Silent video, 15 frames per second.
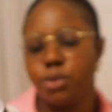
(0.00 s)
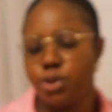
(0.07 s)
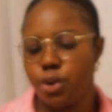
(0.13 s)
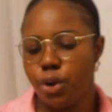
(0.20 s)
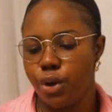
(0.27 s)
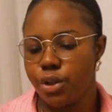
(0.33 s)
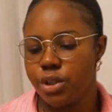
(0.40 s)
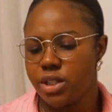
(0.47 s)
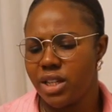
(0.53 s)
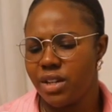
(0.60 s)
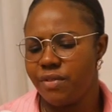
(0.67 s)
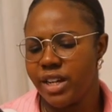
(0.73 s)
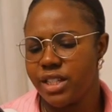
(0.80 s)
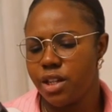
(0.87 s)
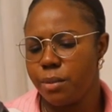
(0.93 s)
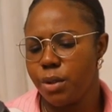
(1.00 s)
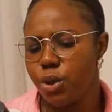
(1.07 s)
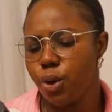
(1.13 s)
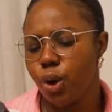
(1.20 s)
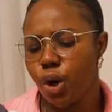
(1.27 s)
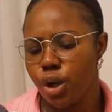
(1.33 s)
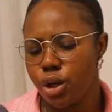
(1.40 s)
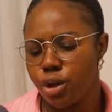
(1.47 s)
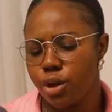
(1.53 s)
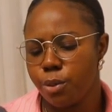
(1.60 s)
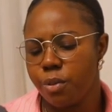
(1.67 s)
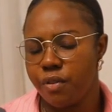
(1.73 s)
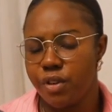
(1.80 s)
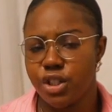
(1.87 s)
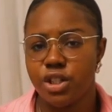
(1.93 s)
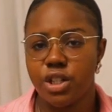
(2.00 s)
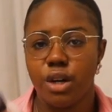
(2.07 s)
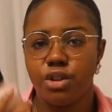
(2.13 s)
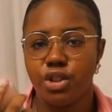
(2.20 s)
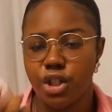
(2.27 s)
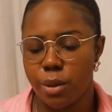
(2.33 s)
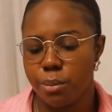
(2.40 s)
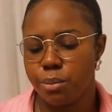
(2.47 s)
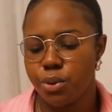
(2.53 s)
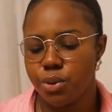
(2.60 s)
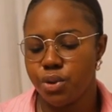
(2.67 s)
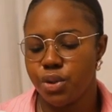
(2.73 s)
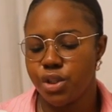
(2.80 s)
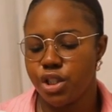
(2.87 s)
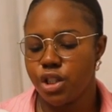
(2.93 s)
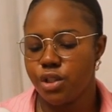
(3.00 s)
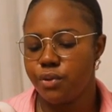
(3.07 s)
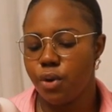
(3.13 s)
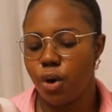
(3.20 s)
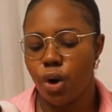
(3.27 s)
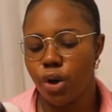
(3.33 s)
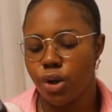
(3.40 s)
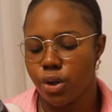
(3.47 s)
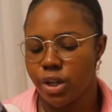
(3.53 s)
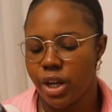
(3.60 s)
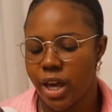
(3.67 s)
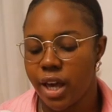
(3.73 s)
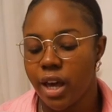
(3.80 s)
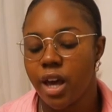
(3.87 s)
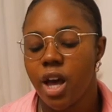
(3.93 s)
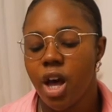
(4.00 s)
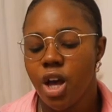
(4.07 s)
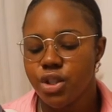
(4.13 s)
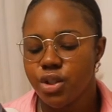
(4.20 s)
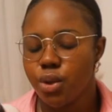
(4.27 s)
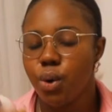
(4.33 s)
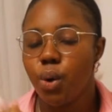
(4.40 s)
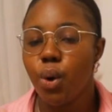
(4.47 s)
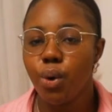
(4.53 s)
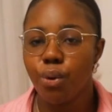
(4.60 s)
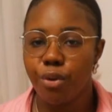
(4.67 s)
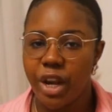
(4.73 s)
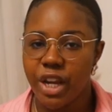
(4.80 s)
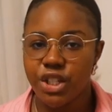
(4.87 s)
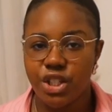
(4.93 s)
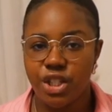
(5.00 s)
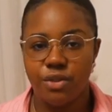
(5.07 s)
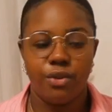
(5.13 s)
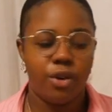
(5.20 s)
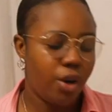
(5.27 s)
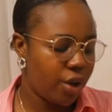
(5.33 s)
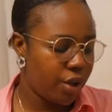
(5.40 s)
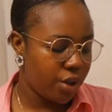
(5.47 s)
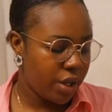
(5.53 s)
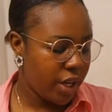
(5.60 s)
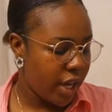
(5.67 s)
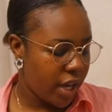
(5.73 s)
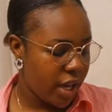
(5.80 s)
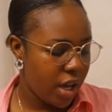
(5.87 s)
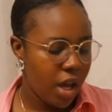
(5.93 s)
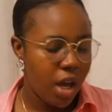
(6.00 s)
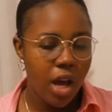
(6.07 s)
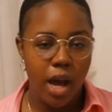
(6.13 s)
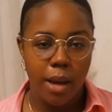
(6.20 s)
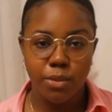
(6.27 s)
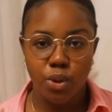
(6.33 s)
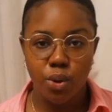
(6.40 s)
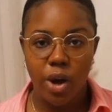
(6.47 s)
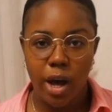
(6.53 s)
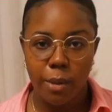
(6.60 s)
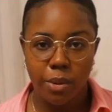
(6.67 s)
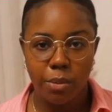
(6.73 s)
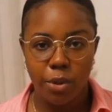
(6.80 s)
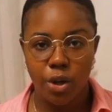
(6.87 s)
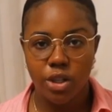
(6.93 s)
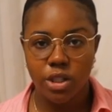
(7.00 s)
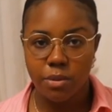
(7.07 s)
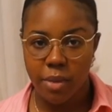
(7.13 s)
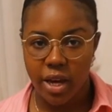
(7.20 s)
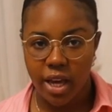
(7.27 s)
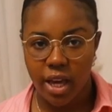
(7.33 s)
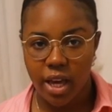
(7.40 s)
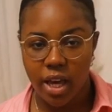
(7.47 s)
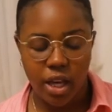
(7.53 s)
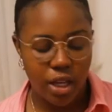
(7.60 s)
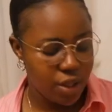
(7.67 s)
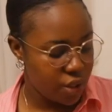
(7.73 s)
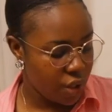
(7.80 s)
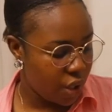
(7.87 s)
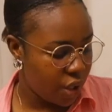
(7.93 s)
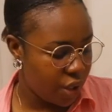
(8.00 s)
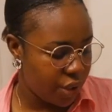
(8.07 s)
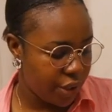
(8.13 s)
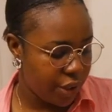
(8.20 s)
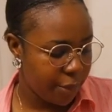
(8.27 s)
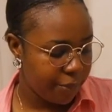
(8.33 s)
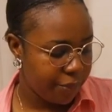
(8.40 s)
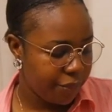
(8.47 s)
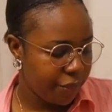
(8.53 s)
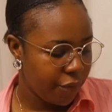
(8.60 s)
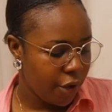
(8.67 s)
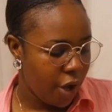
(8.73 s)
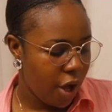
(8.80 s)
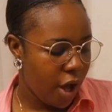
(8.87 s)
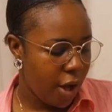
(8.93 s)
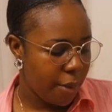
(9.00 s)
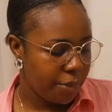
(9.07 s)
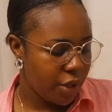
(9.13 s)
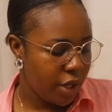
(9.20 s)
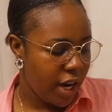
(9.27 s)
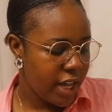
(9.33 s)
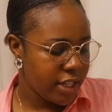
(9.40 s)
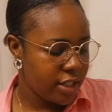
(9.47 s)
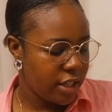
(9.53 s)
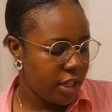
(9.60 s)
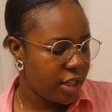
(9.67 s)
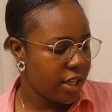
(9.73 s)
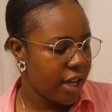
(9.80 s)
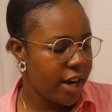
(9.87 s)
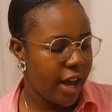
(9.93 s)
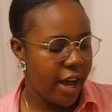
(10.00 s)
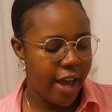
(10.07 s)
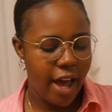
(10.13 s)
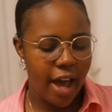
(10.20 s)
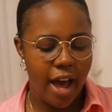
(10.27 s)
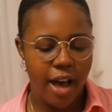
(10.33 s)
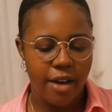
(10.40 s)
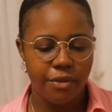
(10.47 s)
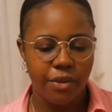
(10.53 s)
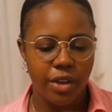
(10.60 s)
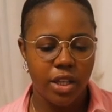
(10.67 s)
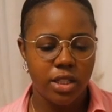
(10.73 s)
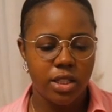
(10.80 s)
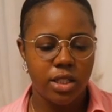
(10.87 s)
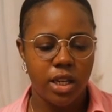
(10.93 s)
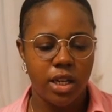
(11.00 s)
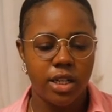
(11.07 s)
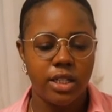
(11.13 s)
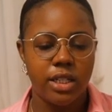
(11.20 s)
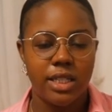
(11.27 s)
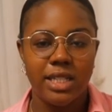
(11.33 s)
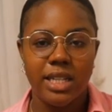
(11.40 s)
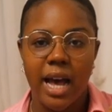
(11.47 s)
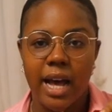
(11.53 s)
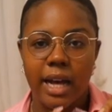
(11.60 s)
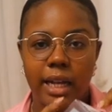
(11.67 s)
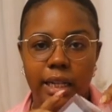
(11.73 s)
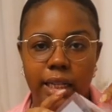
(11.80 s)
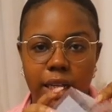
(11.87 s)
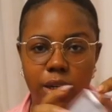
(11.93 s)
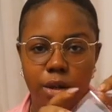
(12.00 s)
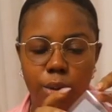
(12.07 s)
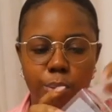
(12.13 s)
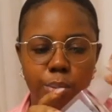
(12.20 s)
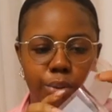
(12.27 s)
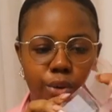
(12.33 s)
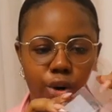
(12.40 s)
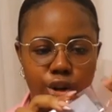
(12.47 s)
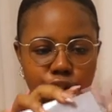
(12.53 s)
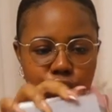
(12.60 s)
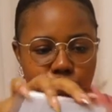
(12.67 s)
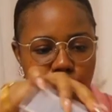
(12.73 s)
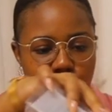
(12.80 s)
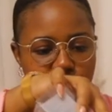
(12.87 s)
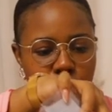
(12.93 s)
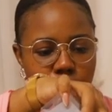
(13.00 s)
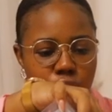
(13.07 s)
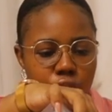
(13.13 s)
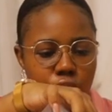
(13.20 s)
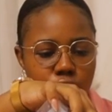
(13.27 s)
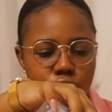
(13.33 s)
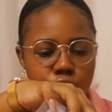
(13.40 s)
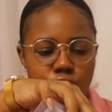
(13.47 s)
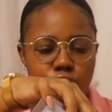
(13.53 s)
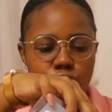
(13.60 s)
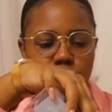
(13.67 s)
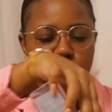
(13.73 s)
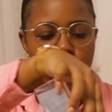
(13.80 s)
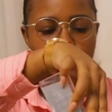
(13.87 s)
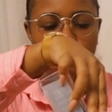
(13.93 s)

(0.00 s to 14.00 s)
so it said Vitamino Color Professional Shampoo so this is for colored hair so the whole range is for colored hair I'm so happy because my hair is colored um, the last thing that I have is a detangling brush so